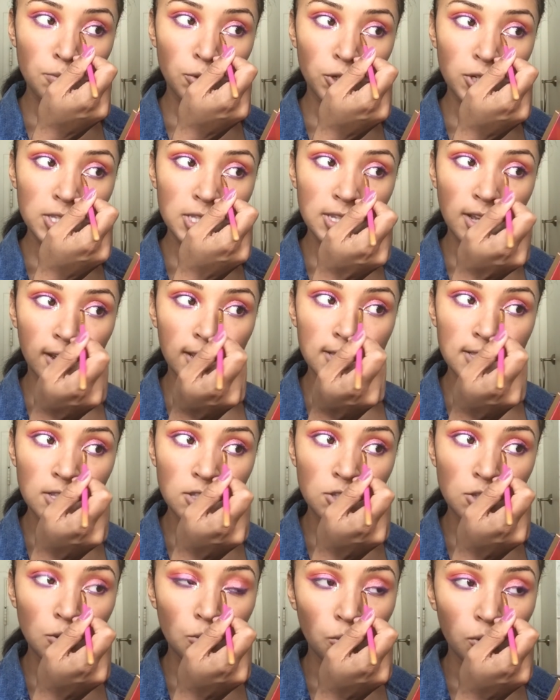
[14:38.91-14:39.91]
precise
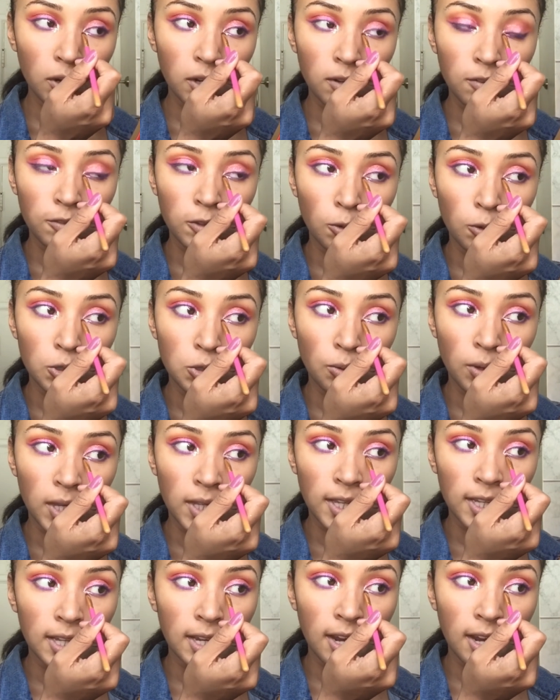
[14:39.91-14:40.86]
as you would if you were doing like